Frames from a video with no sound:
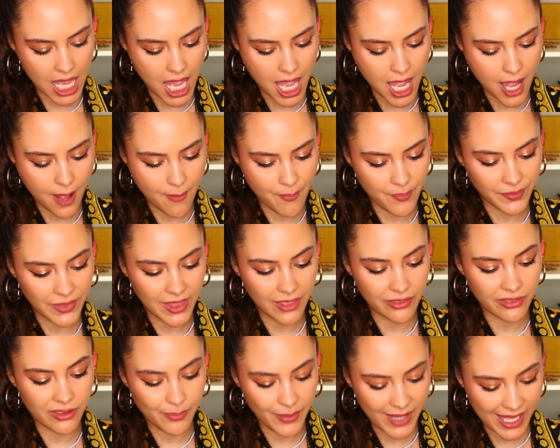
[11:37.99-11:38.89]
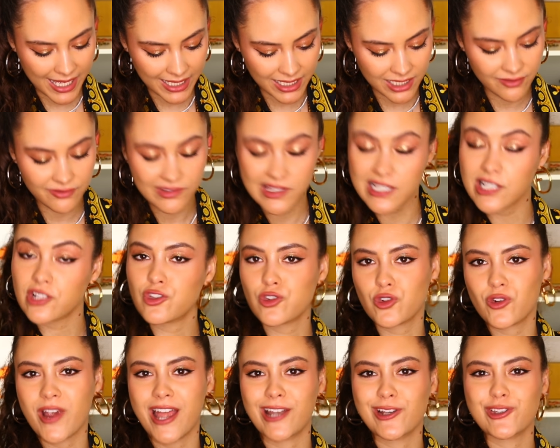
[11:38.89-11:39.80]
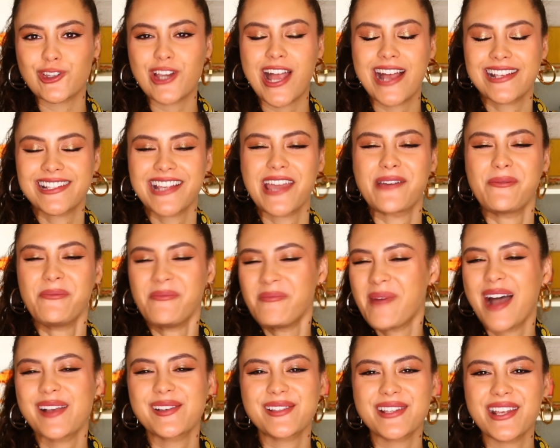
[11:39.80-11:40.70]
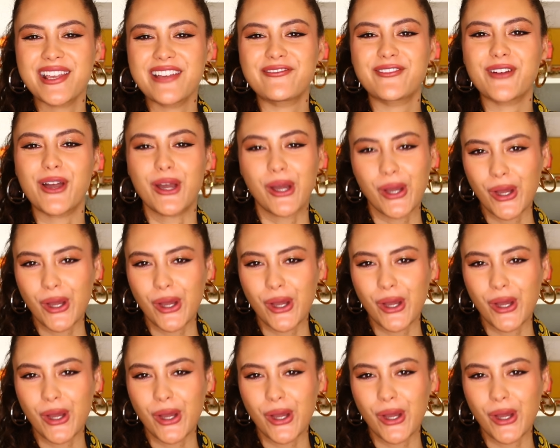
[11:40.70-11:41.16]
The back of this trench has a massive